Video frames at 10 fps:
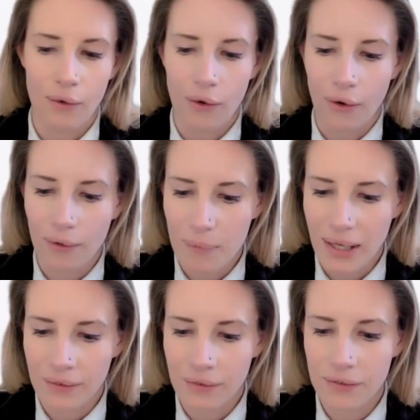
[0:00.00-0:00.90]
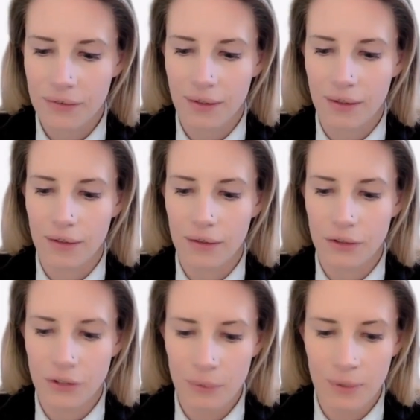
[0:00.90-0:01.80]
augment the
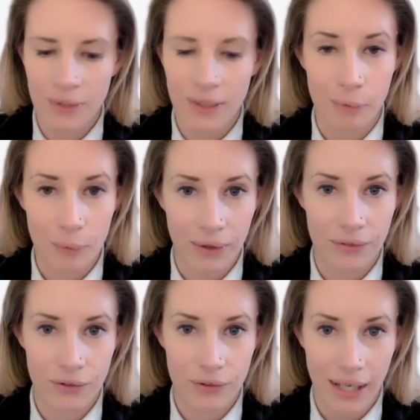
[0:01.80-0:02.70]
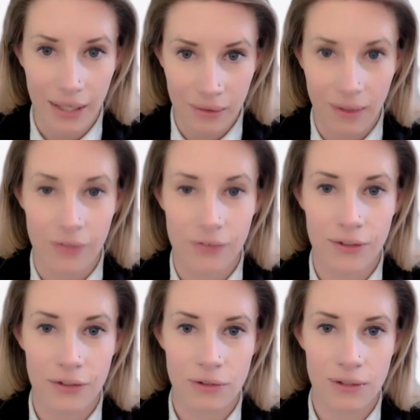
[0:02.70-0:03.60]
human capability to analyze
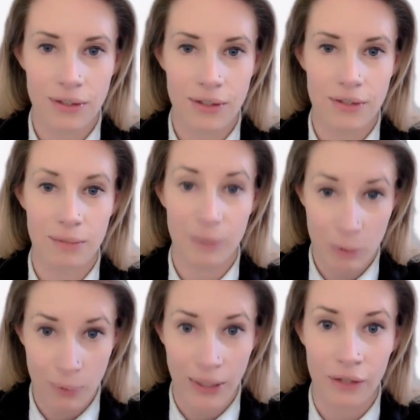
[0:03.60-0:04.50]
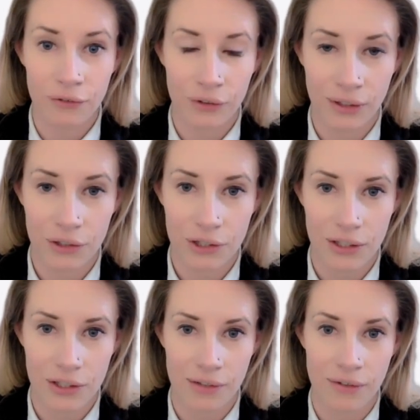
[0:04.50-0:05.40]
these treaties and be prepared for
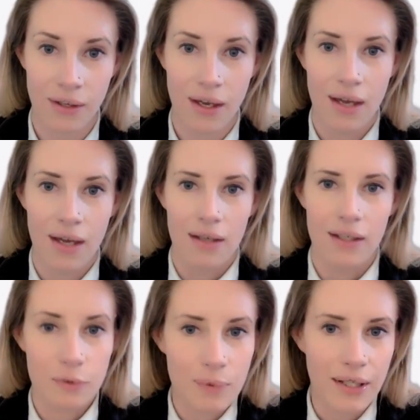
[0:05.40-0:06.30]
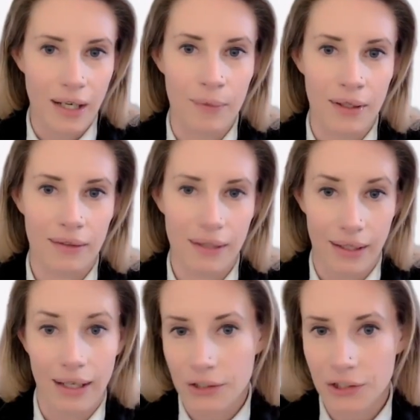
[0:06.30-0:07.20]
negotiations is becoming
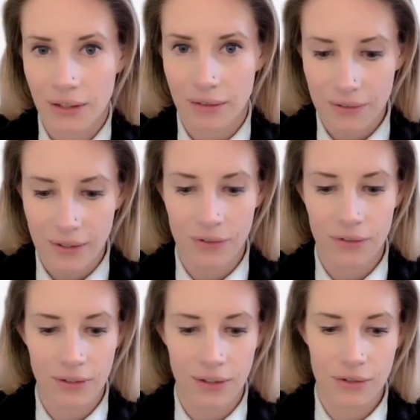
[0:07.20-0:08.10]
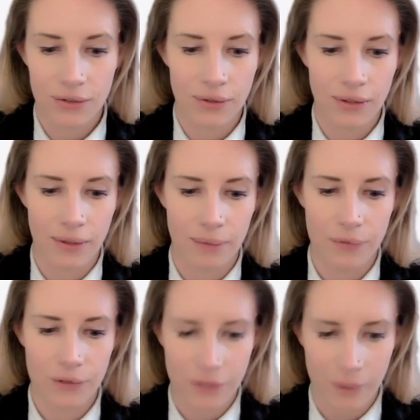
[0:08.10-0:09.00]
actually a necessity to
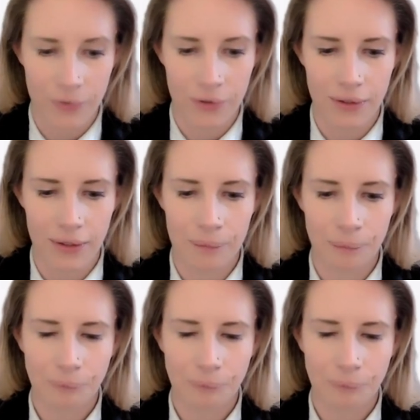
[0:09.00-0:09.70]
some degree.